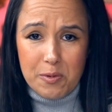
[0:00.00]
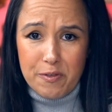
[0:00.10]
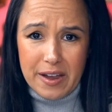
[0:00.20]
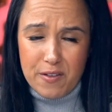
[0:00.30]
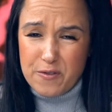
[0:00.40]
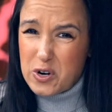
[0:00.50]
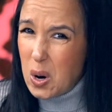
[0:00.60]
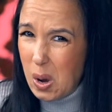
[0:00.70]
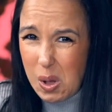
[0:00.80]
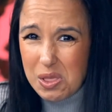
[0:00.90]
facts for
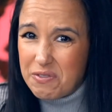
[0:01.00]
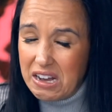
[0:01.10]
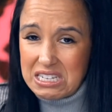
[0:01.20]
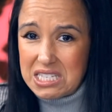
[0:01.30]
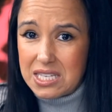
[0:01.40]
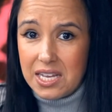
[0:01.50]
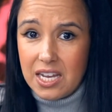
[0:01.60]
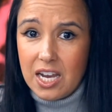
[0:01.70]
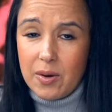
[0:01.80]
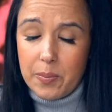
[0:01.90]
all of us.
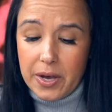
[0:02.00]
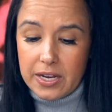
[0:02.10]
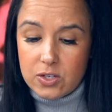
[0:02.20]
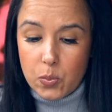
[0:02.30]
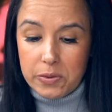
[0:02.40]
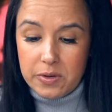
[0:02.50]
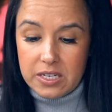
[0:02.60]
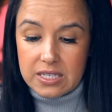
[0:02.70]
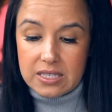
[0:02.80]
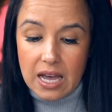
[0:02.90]
But when we
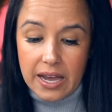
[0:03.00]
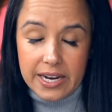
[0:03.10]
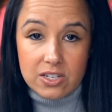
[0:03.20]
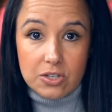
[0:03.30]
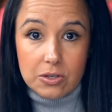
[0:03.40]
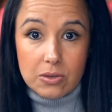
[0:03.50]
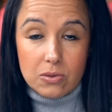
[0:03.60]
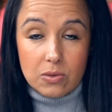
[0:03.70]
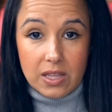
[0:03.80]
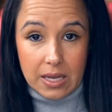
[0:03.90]
decide
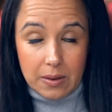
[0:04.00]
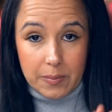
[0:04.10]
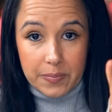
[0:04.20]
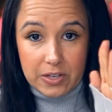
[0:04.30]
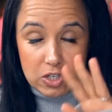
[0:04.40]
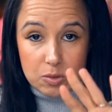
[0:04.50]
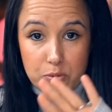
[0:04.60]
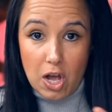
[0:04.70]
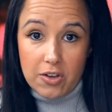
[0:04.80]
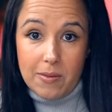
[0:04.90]
to like just
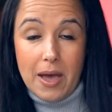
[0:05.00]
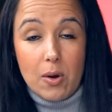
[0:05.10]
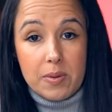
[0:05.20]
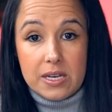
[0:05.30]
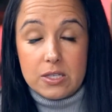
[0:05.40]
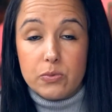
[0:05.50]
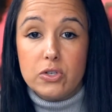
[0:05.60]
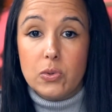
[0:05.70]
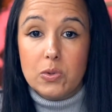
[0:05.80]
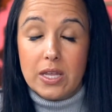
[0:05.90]
block them out because we
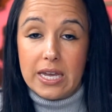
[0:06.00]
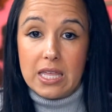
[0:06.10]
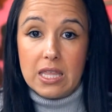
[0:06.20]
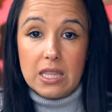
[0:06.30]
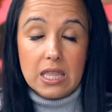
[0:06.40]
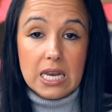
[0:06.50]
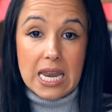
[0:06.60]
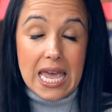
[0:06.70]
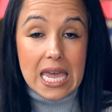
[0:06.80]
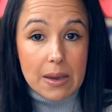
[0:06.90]
don't like the, the
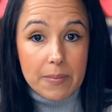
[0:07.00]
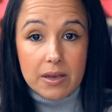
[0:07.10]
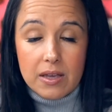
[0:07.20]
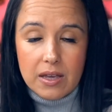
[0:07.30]
name,